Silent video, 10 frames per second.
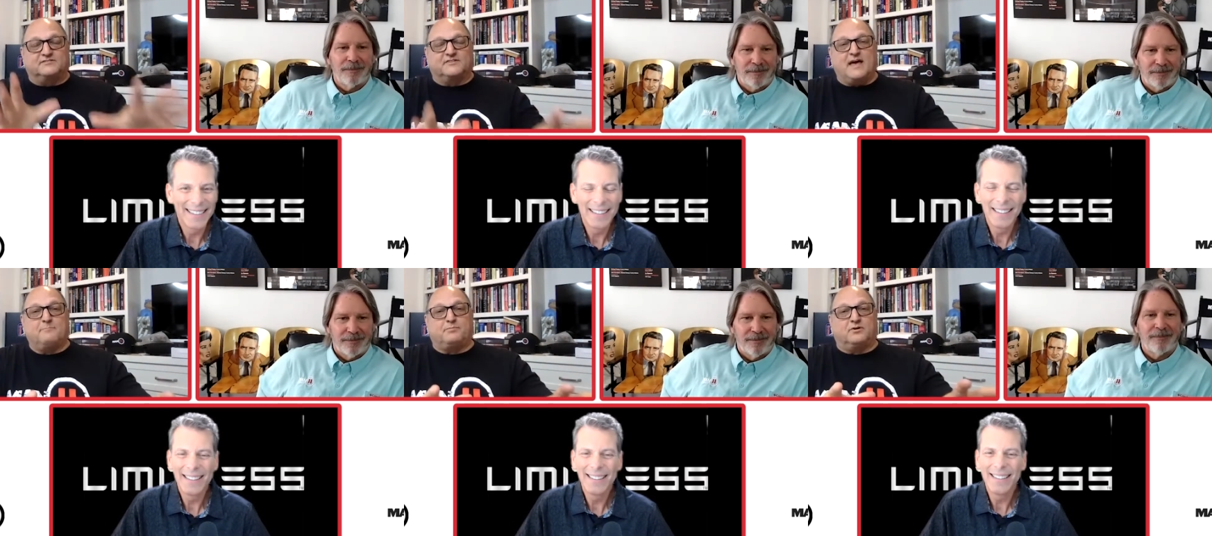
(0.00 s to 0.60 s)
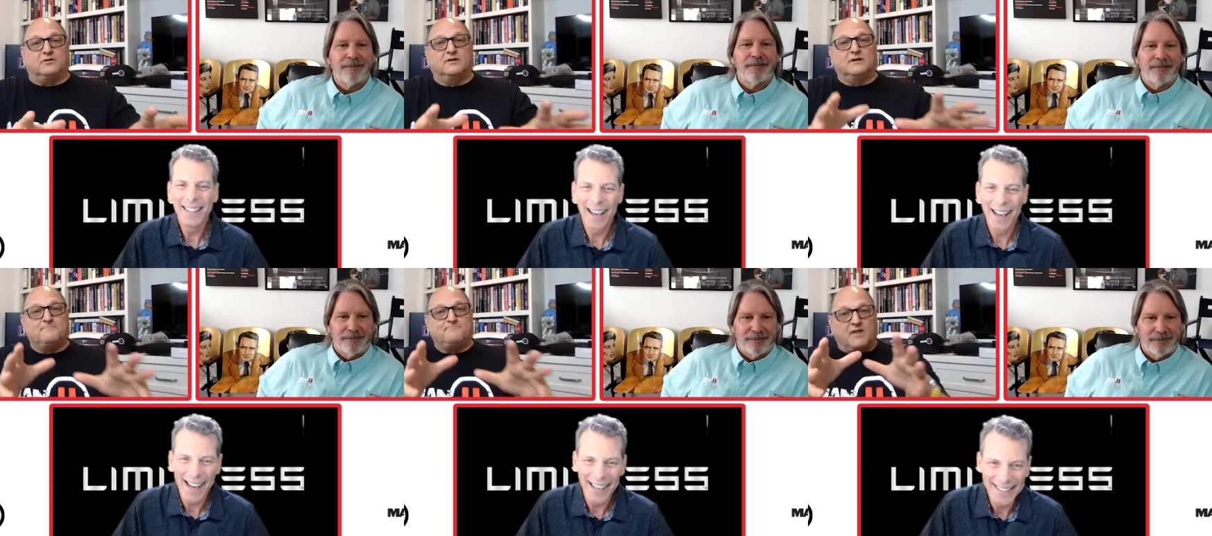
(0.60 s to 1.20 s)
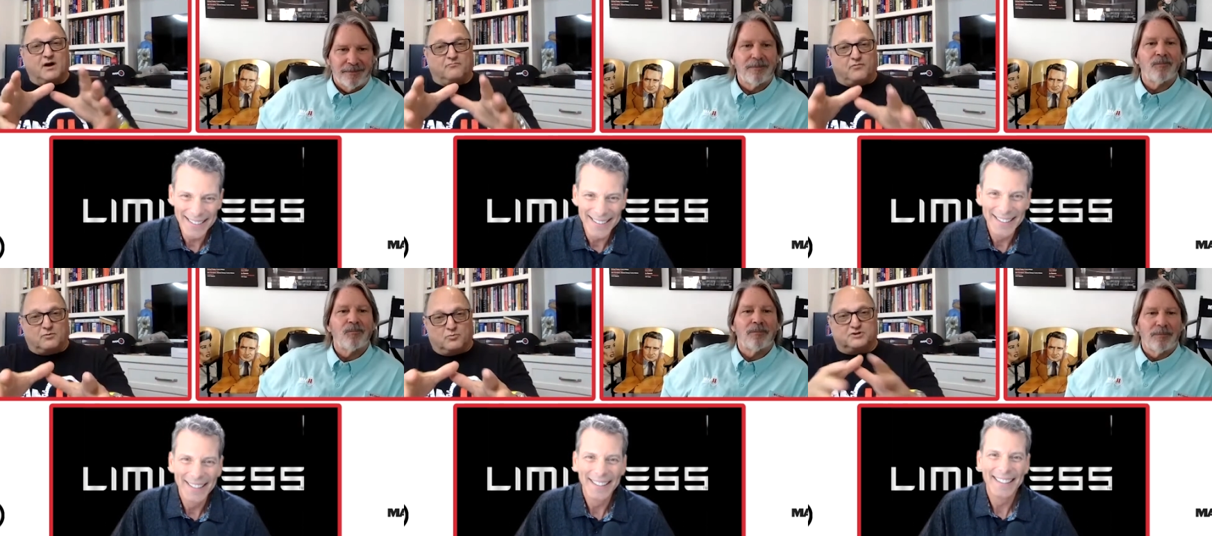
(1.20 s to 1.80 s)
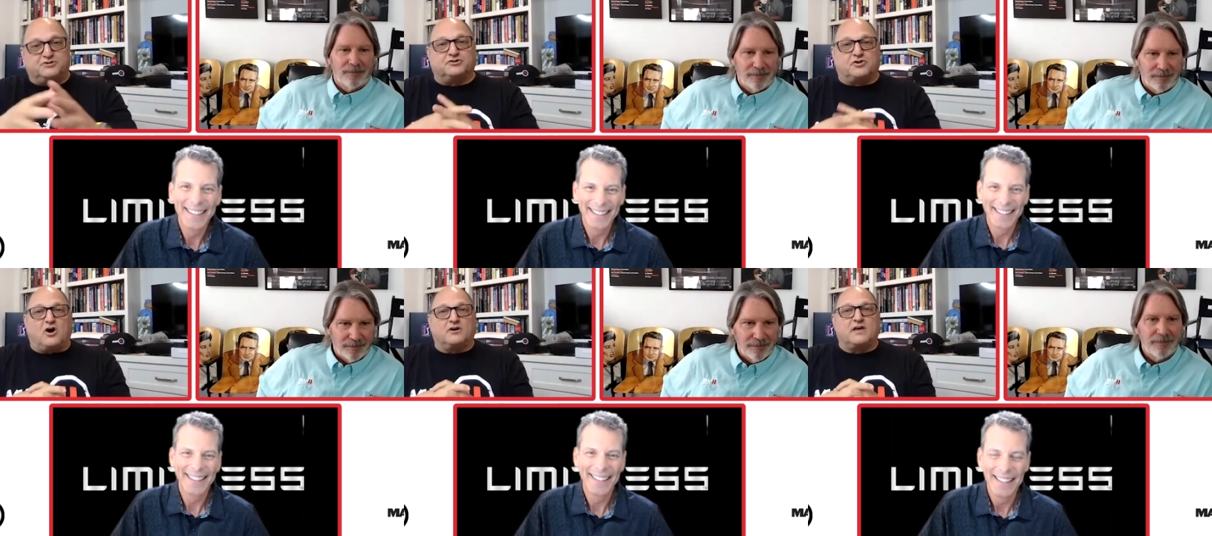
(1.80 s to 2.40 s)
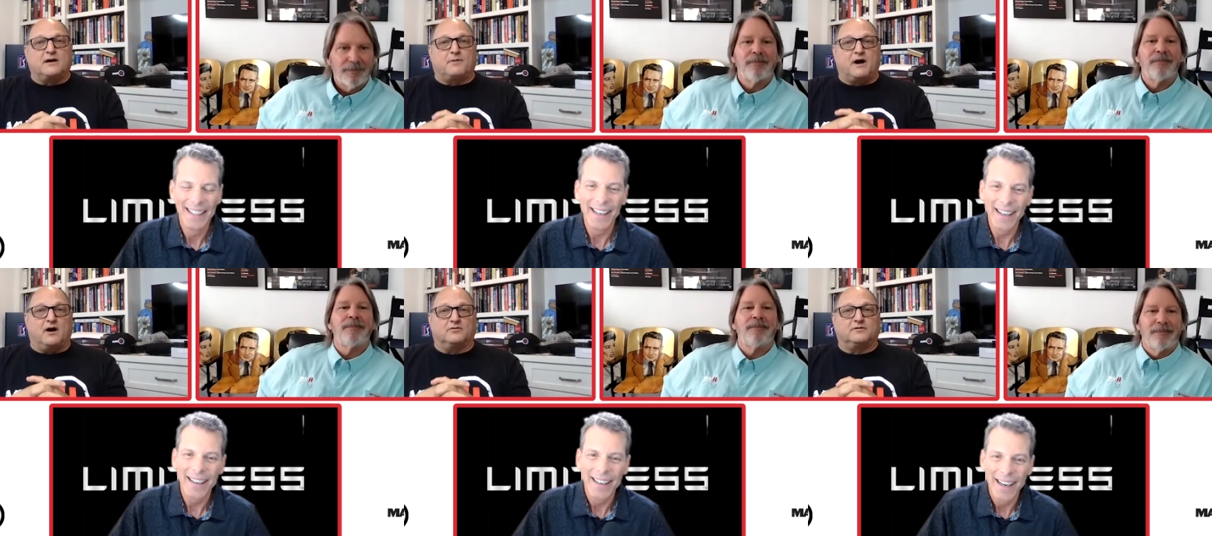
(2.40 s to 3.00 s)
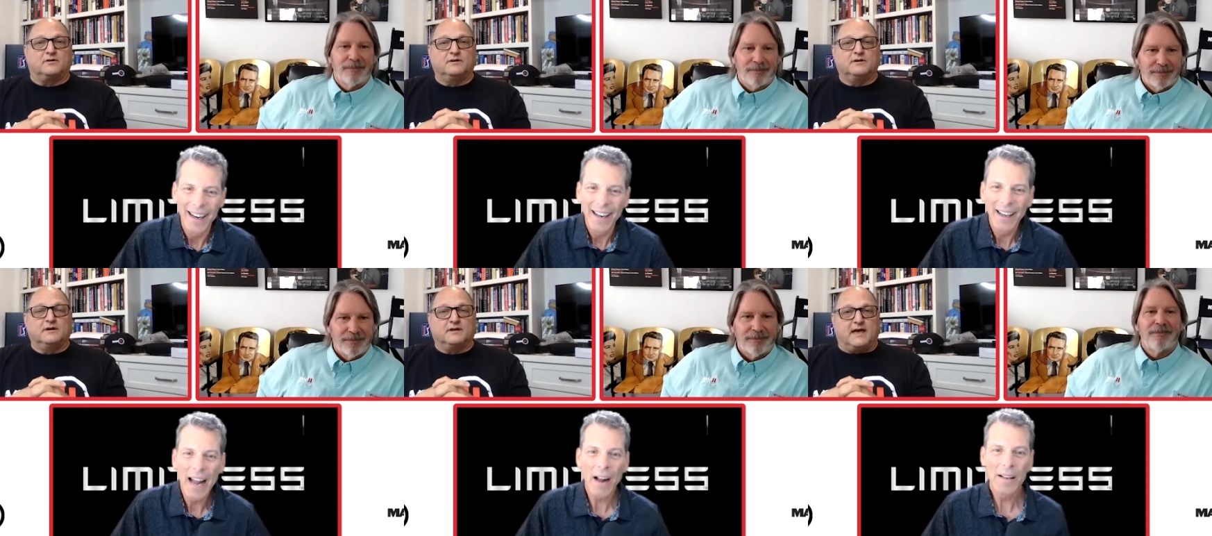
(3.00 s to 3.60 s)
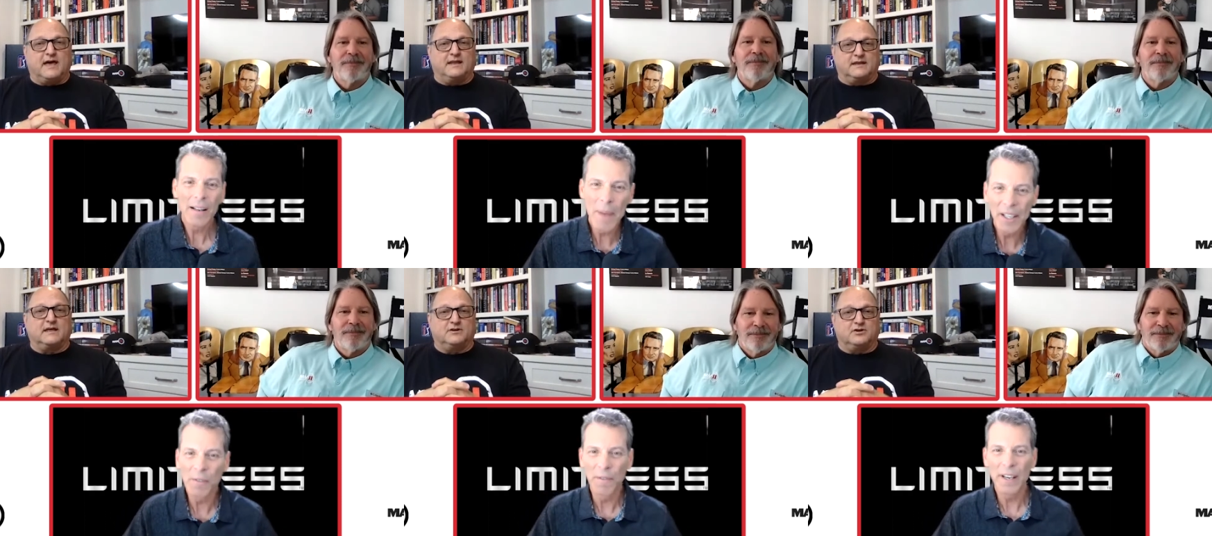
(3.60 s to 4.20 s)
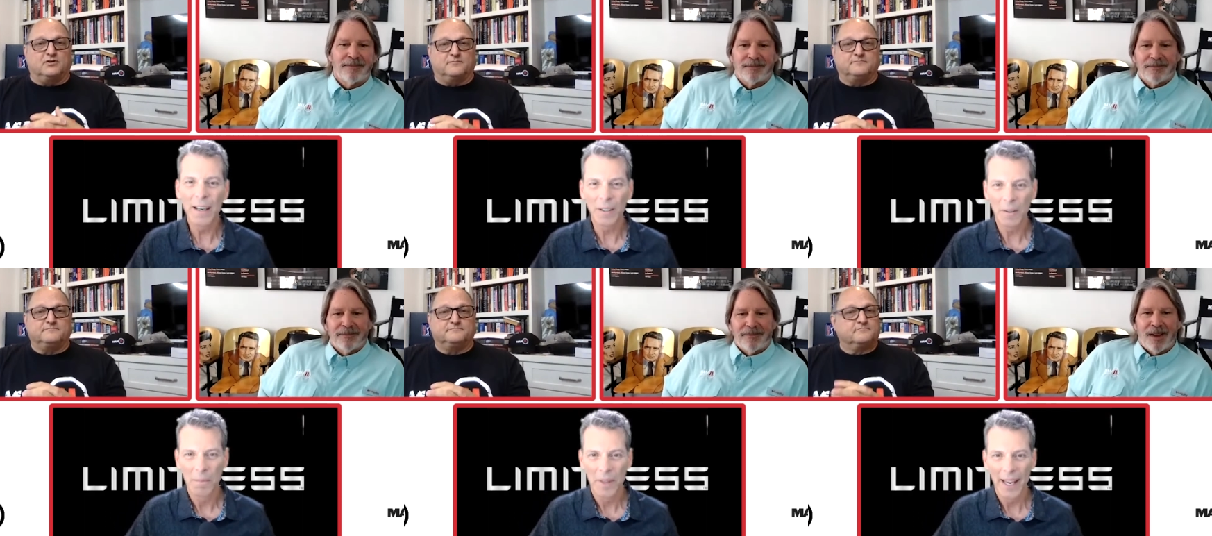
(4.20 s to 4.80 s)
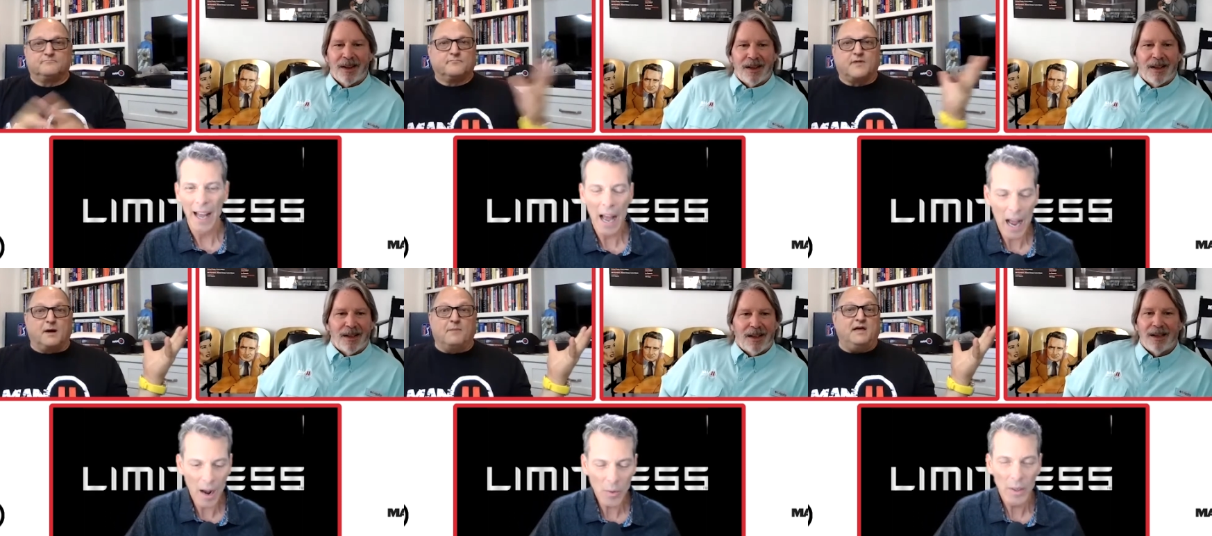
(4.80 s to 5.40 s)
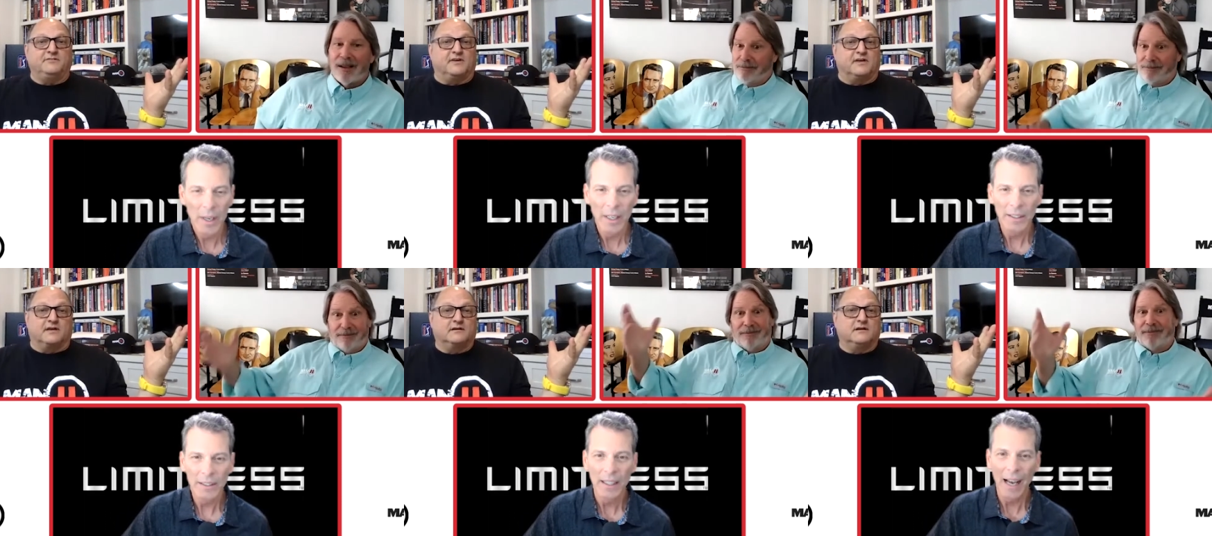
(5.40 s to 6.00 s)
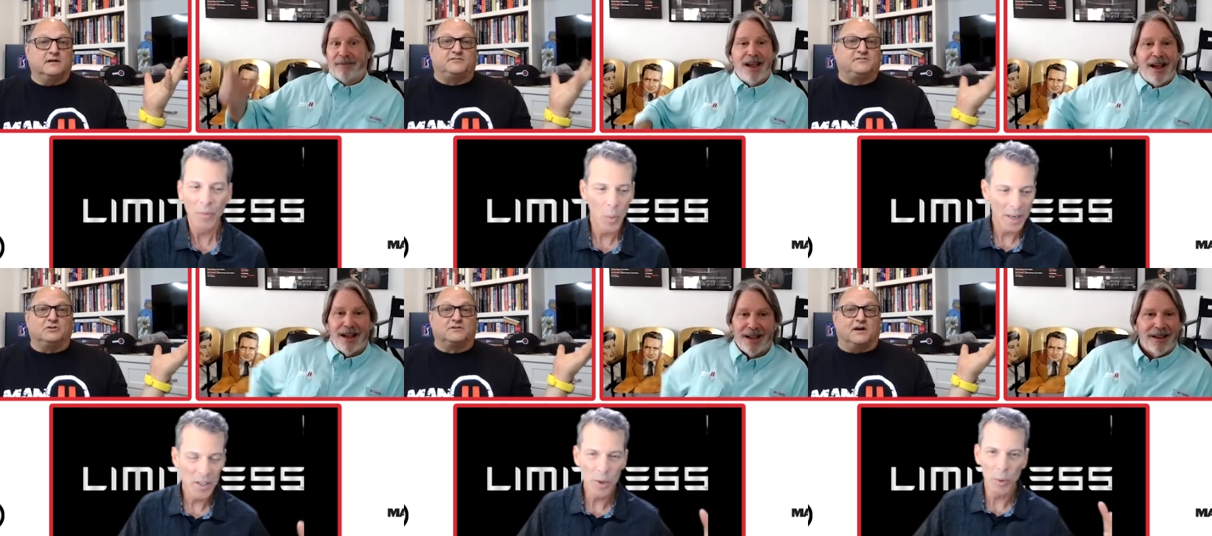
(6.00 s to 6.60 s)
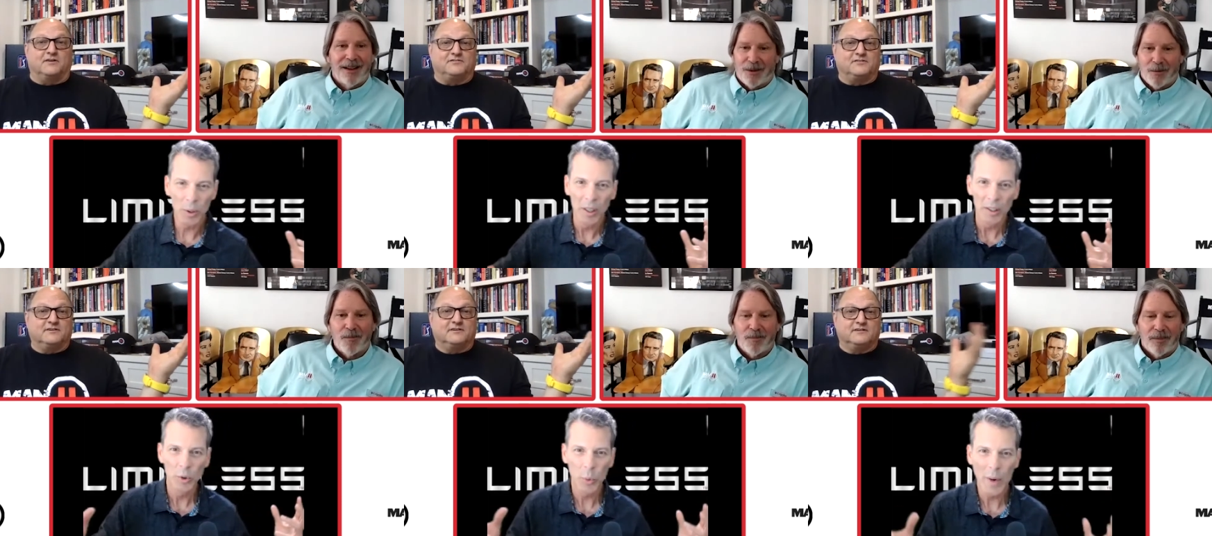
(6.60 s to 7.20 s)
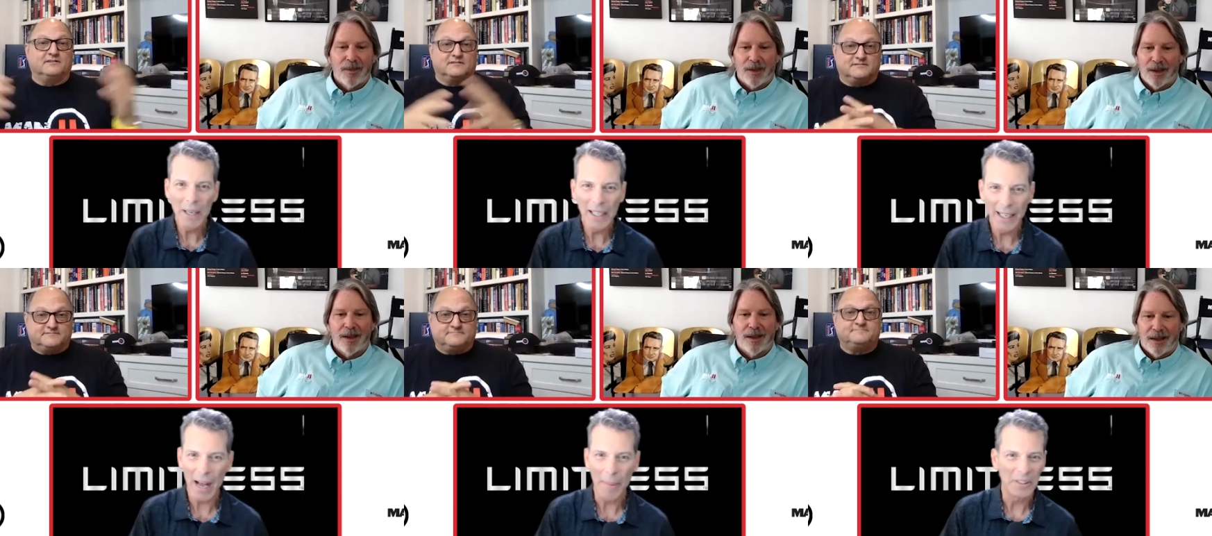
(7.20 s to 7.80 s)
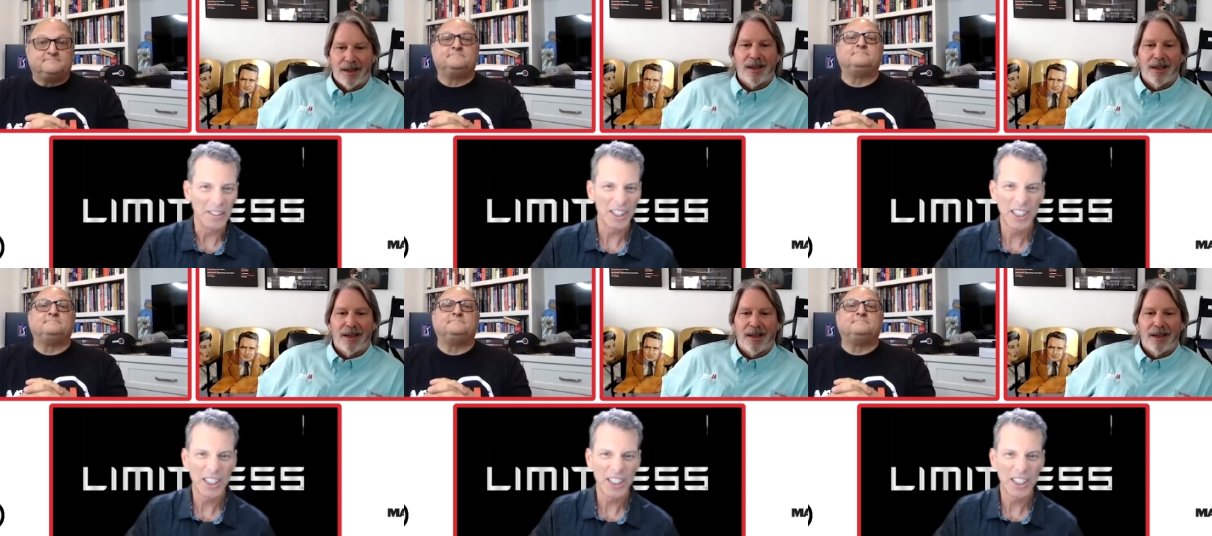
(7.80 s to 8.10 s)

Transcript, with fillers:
Speaker 1: it's, example. Yes. Of what what you're talking about. And how did and, it make
Speaker 2: you feel? How amazing! It's yeah, you were dreaming it up and